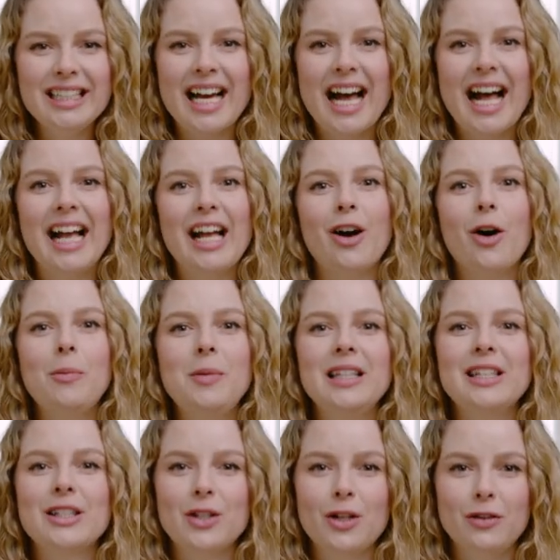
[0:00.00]
I hope it
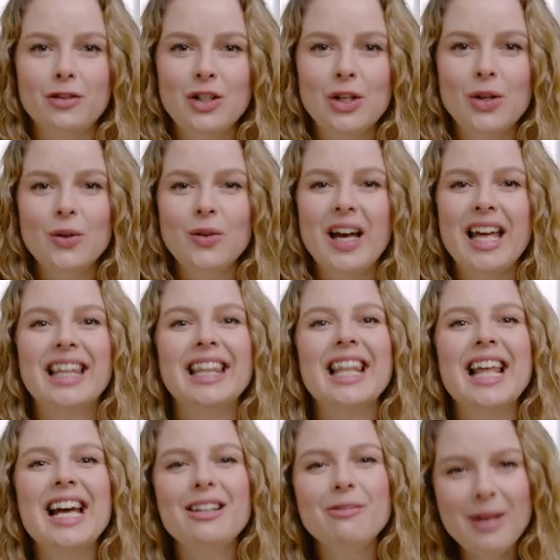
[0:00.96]
serves you, and
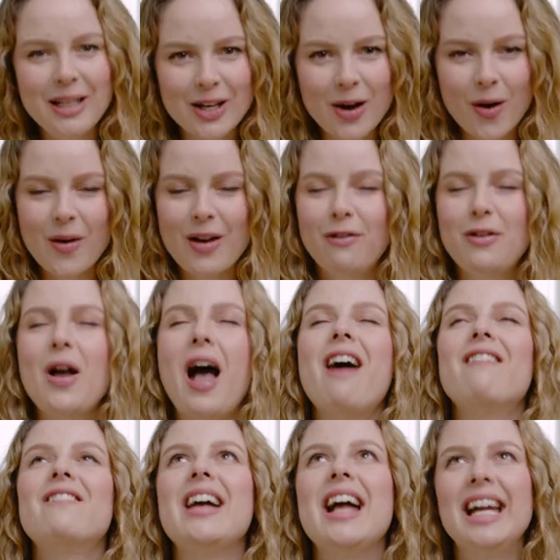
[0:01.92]
let me know if you
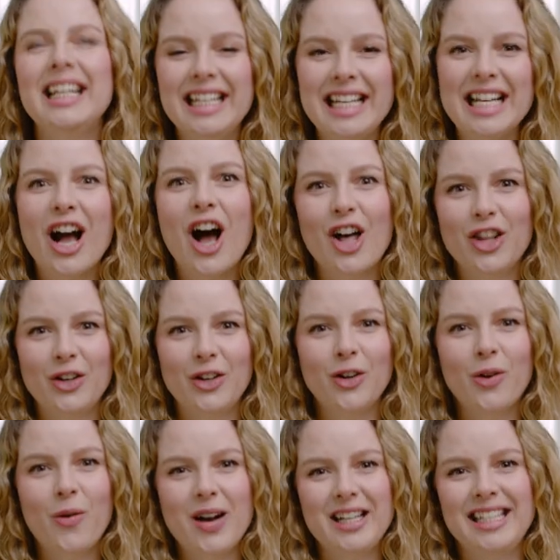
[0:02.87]
have any other
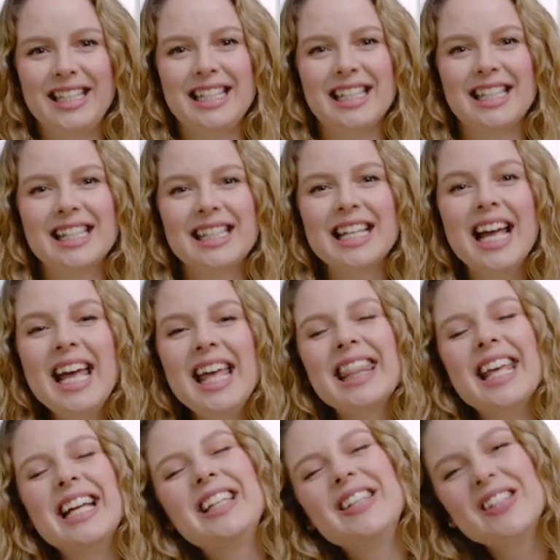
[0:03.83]
questions.
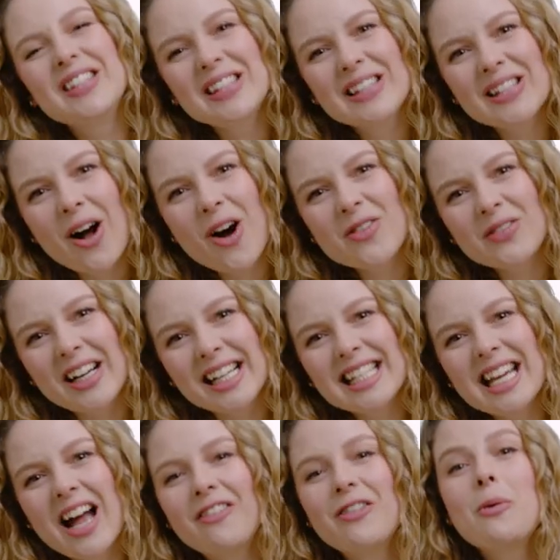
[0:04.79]
Thank you so much.
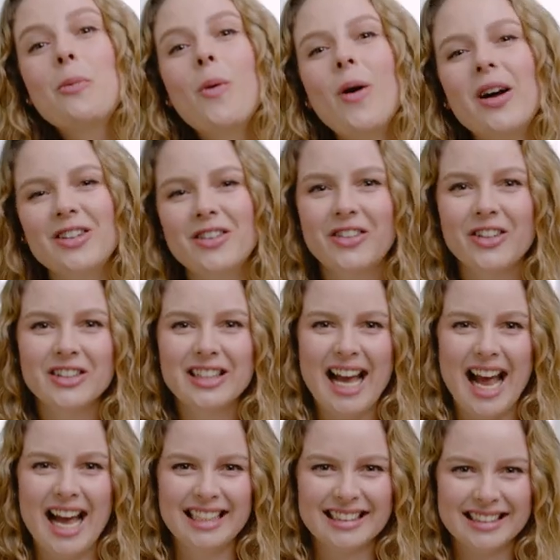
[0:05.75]
Have a wonderful
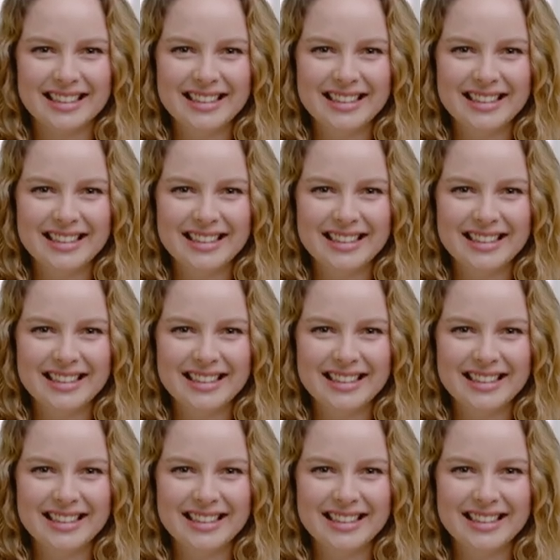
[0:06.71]
day.